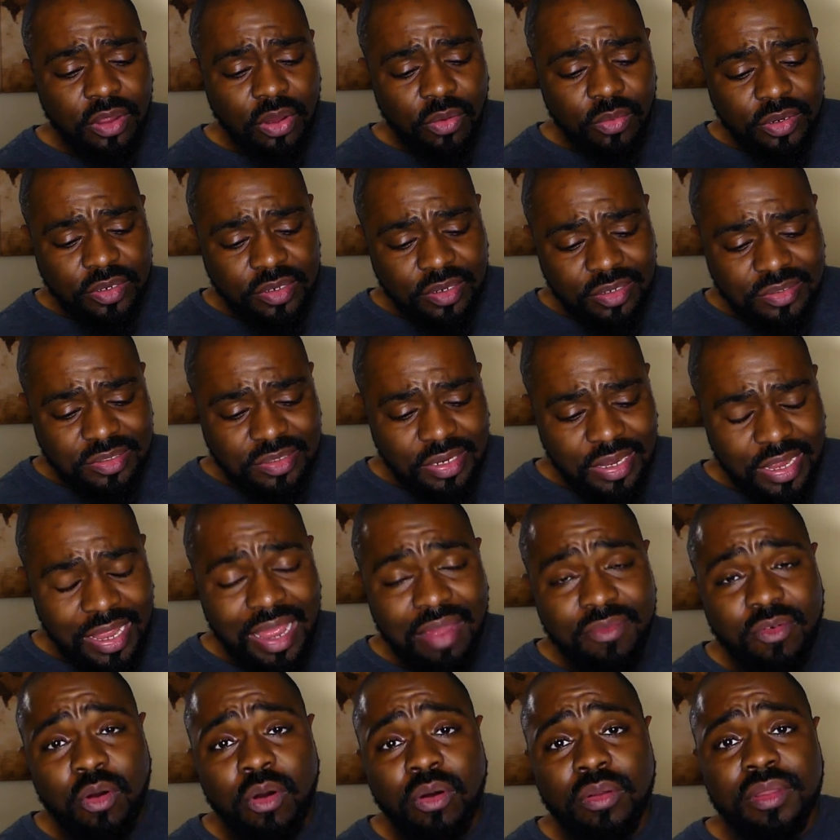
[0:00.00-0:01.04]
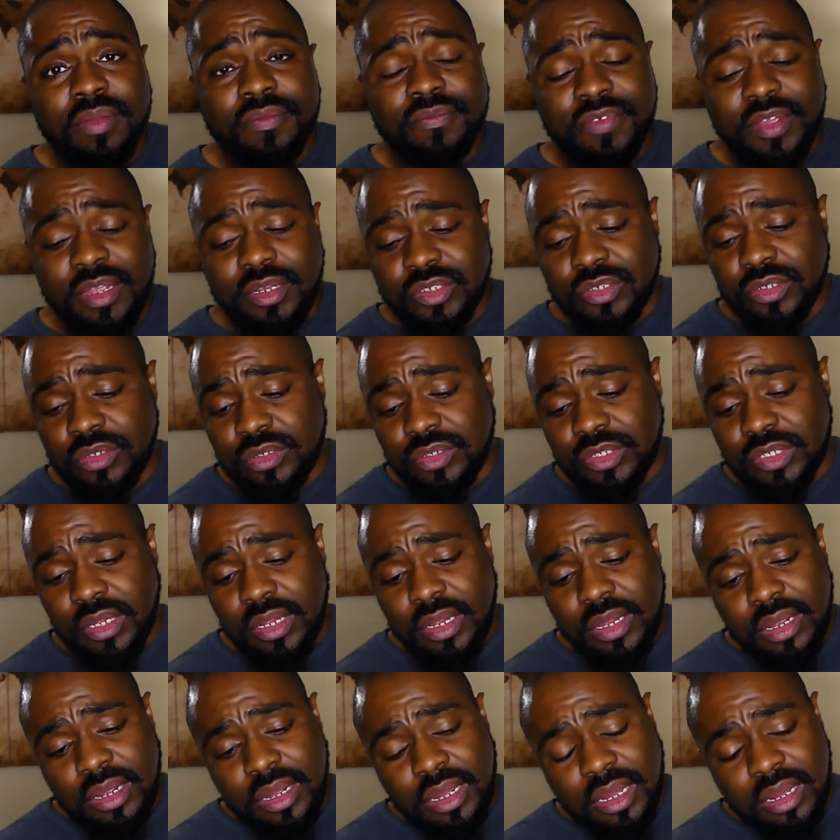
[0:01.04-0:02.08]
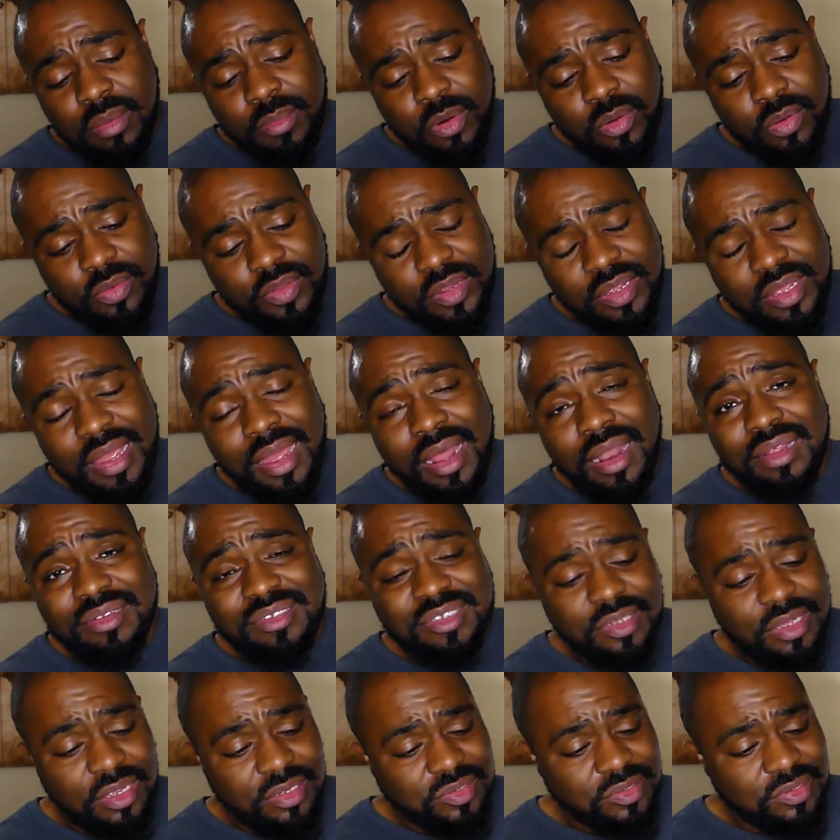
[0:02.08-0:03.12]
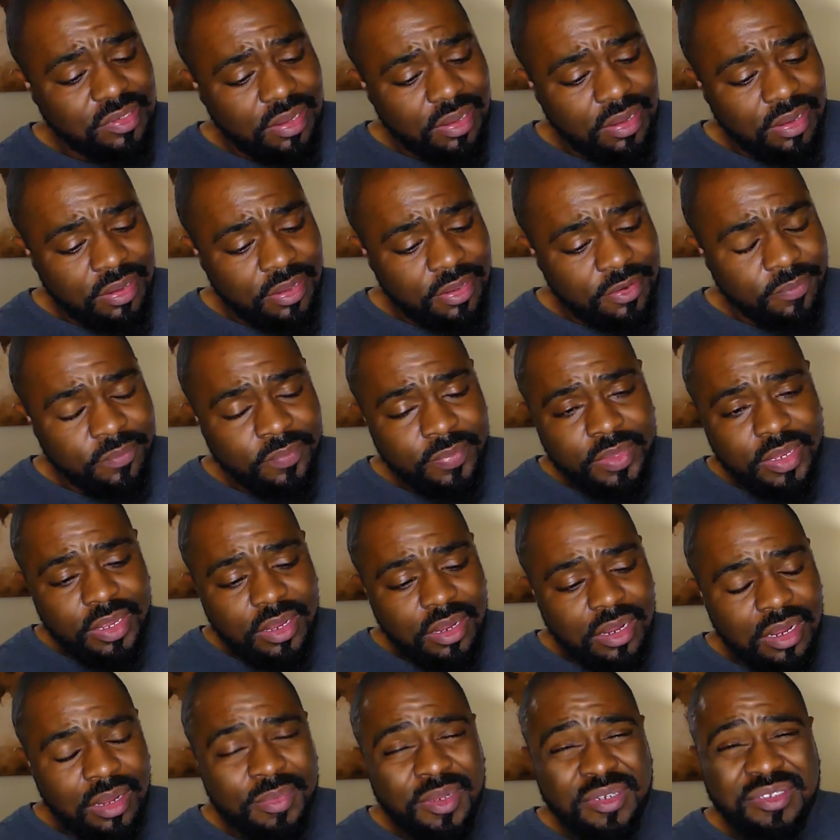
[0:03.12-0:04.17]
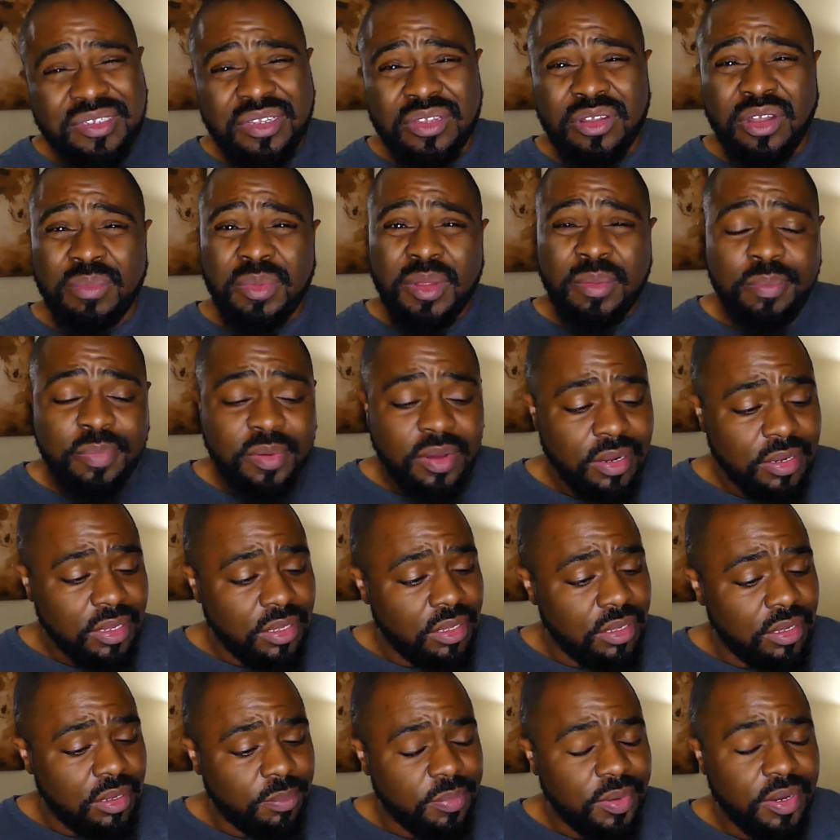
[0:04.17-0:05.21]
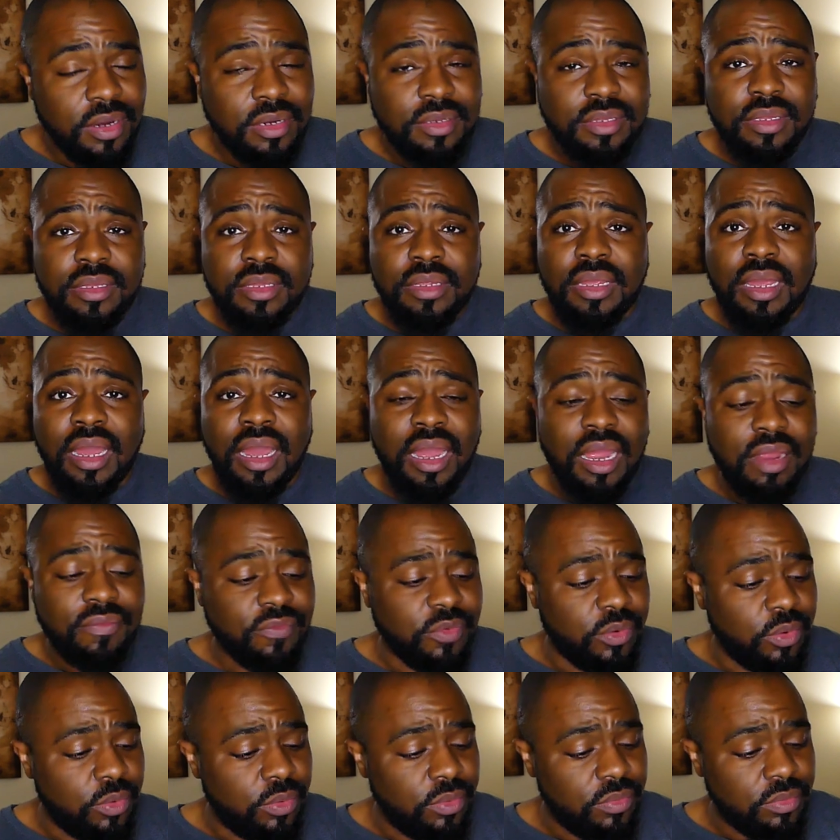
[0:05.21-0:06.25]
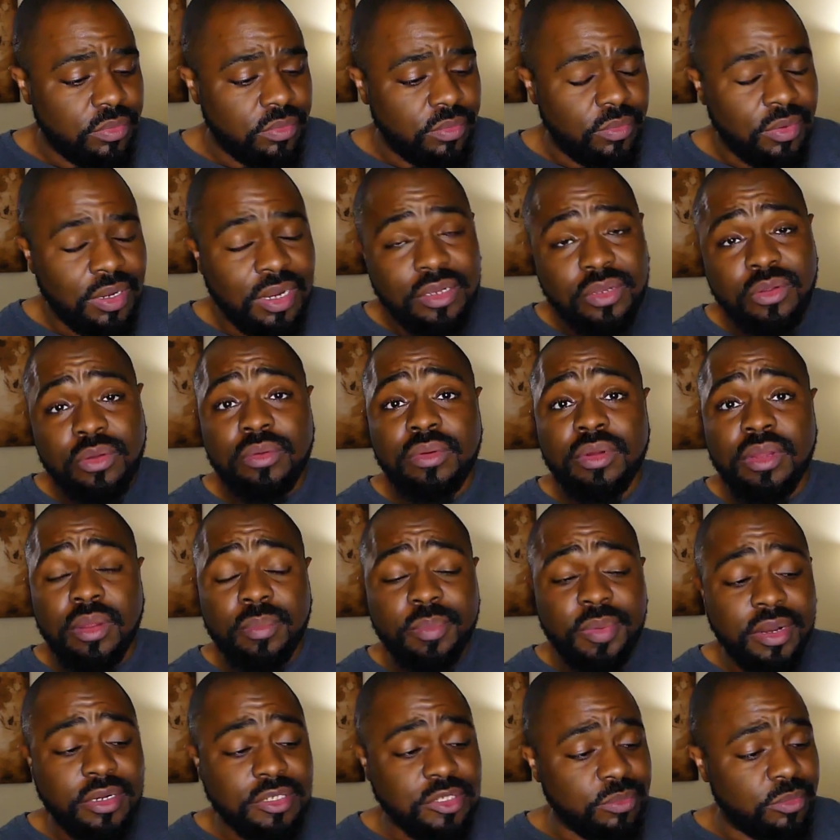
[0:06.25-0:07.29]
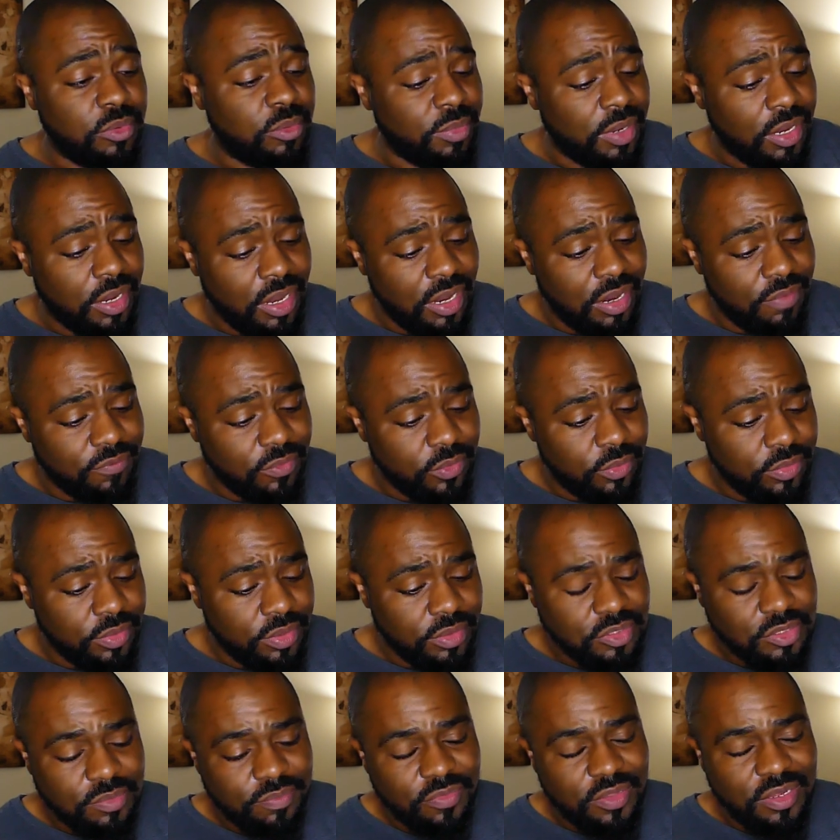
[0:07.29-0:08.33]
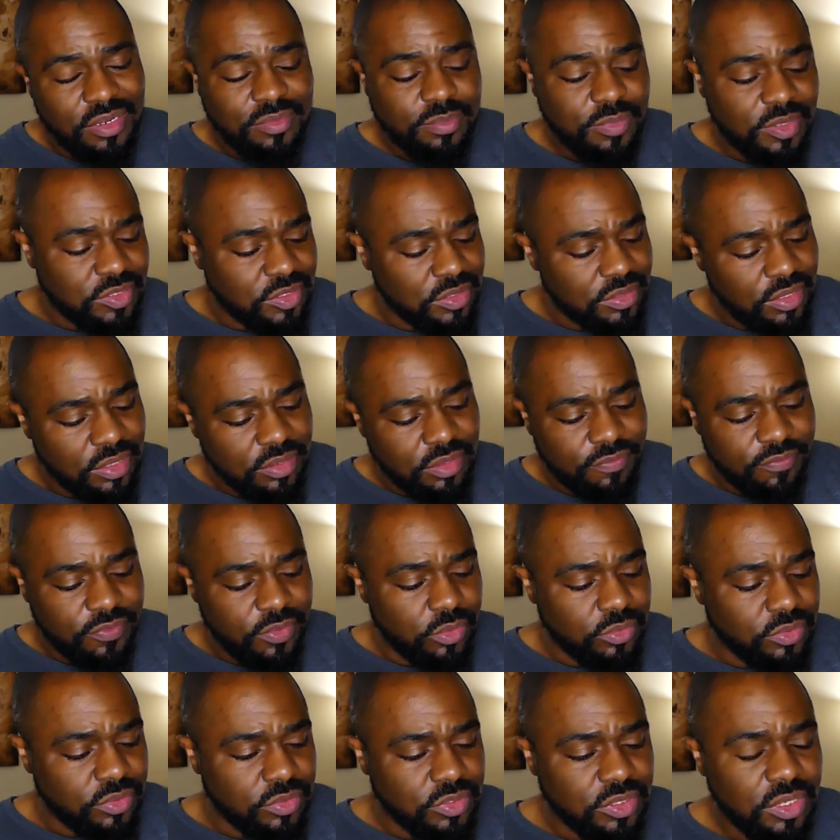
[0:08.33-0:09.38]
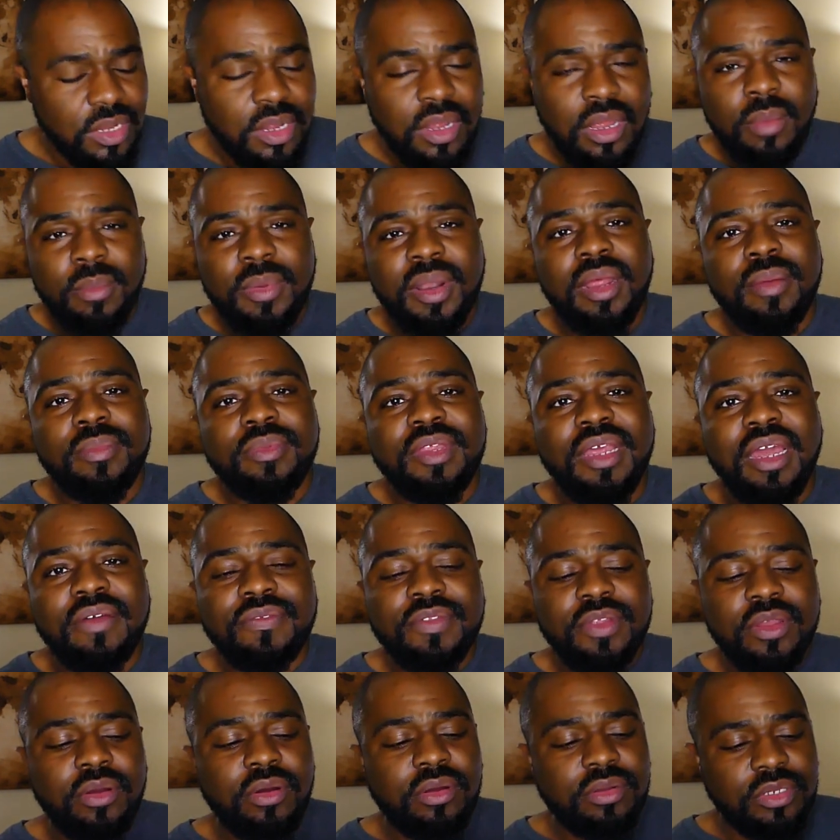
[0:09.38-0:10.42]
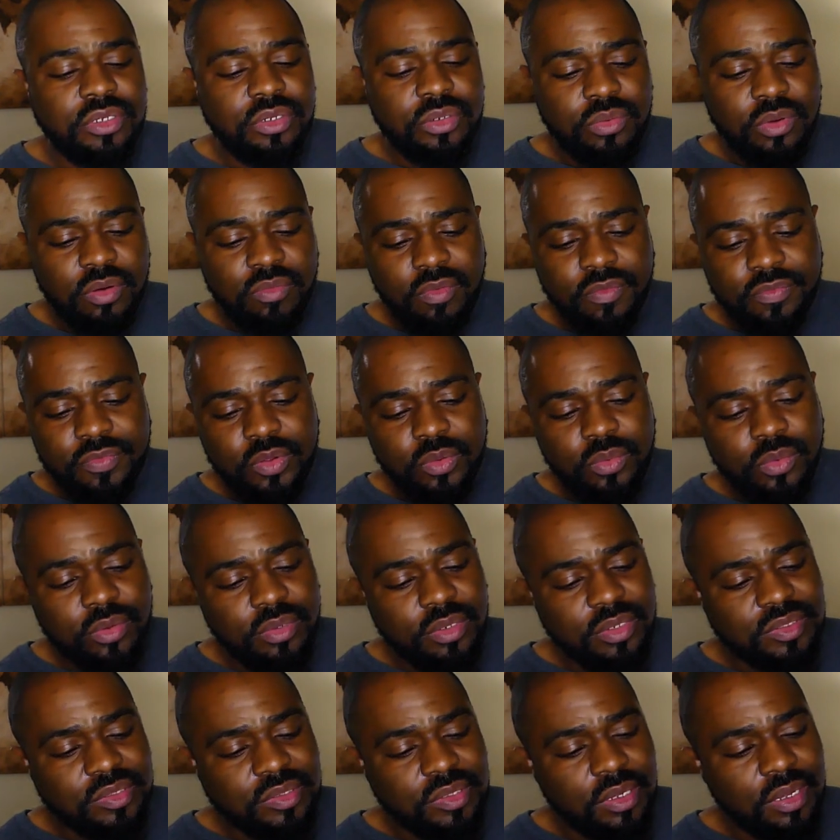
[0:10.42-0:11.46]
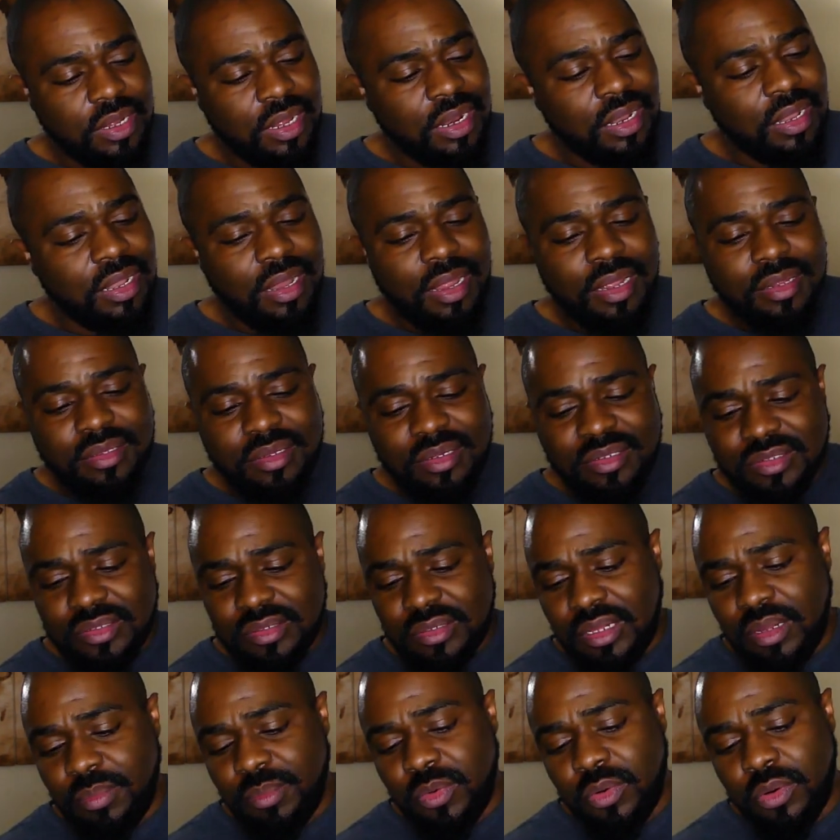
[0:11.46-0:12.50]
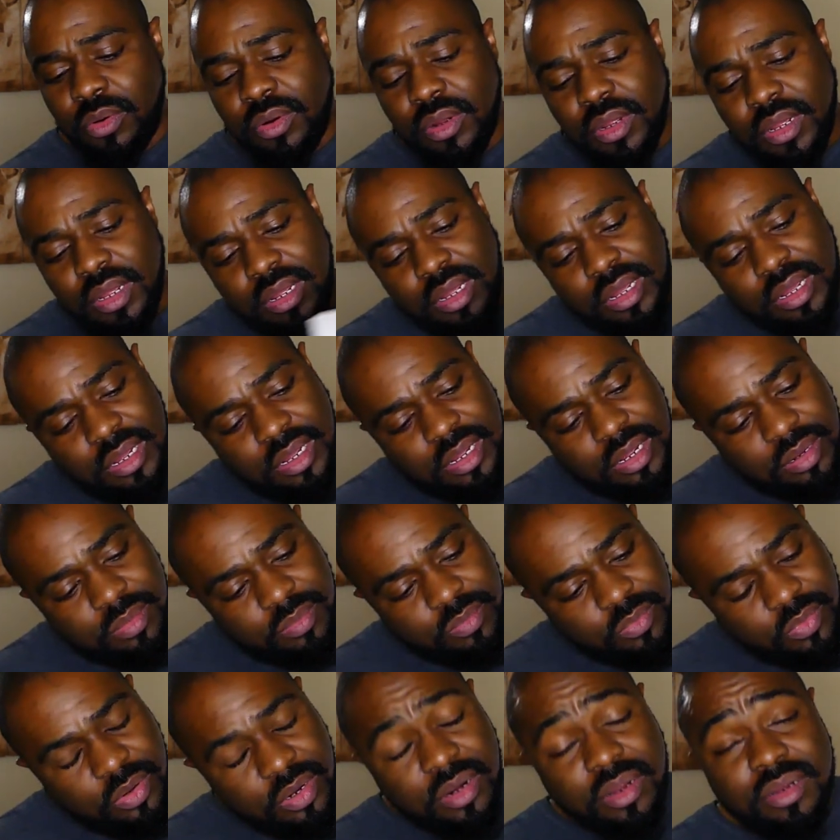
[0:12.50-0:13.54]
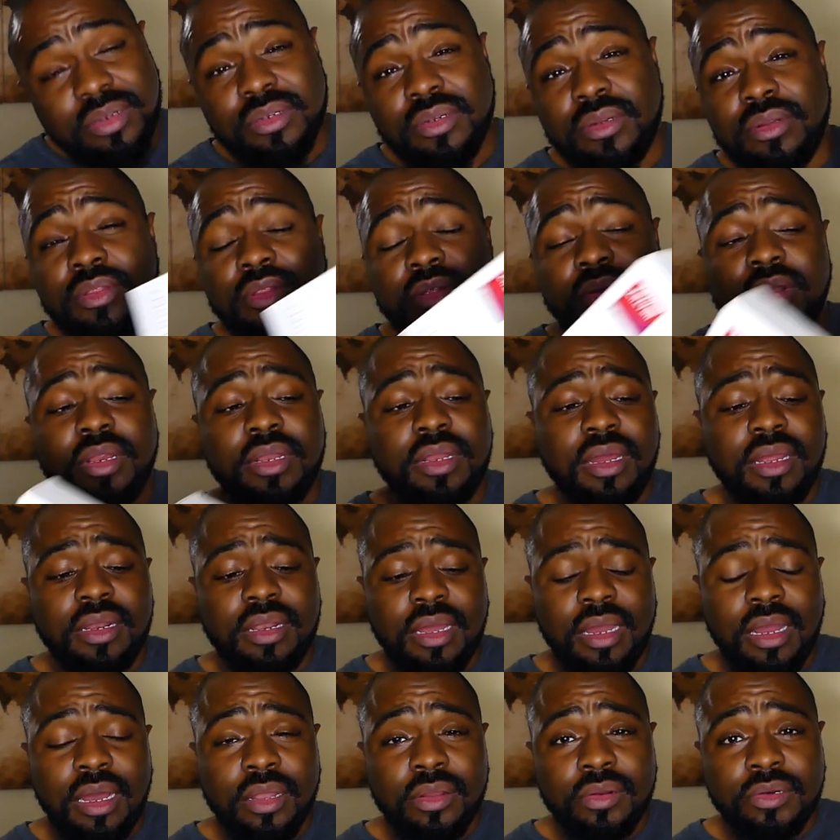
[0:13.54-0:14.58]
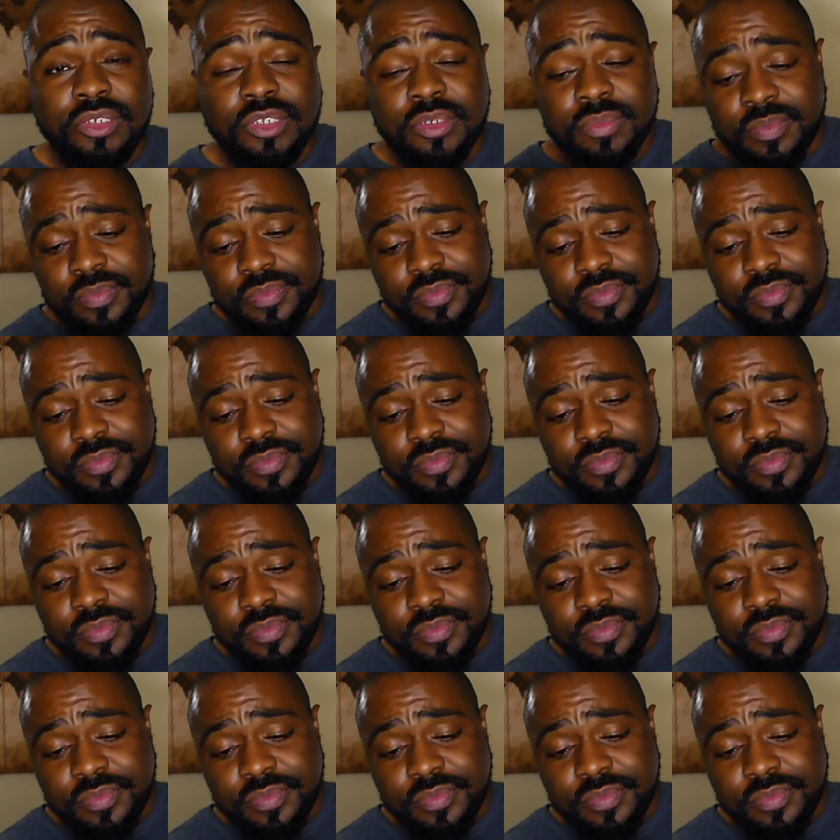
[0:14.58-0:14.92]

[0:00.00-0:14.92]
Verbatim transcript: though it doesn't have all the features um, on the Galaxy S9. Um, it's a little bit buggy compared to the iPhone. When I do a comparison with my iPhone, there's some things missing like the filters, but I'm definitely going to do a review on this thing. I like this gimbal, um, $139.